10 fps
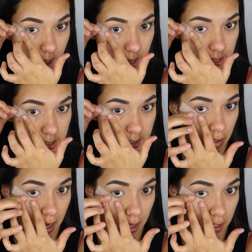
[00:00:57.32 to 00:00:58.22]
eye, from
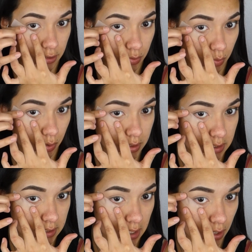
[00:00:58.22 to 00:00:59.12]
your eye
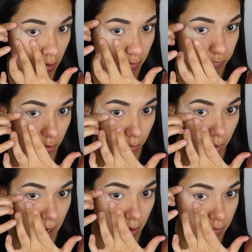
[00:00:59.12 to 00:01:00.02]
towards the tail of your
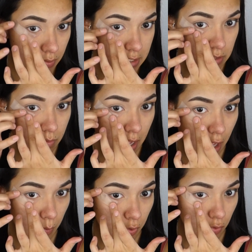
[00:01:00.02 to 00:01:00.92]
brow. This will
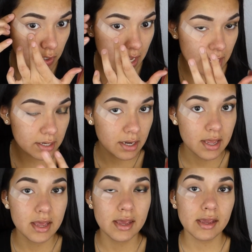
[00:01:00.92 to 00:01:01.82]
help create
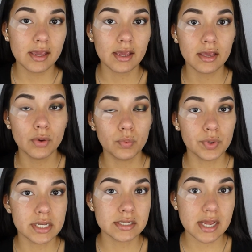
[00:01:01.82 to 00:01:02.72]
a
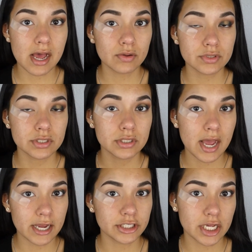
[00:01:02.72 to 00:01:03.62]
winged out
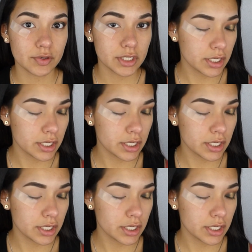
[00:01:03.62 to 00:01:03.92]
eyeshadow